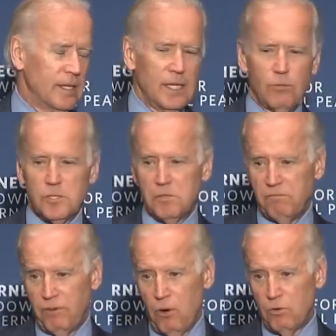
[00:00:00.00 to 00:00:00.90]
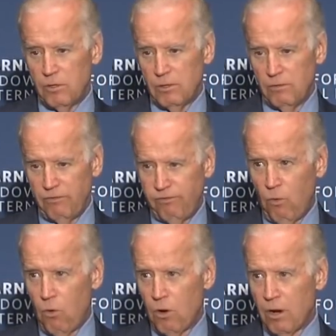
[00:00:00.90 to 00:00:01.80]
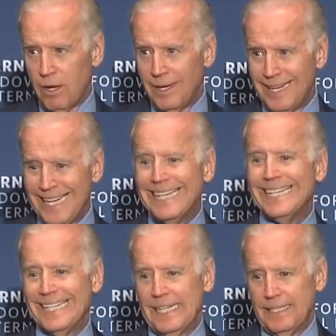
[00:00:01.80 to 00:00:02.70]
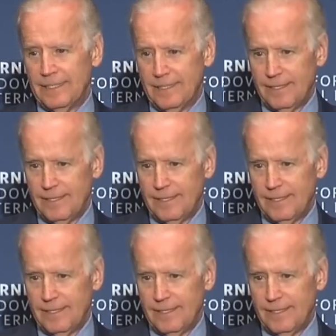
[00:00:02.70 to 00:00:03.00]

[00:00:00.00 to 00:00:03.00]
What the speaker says: It was a vote for India.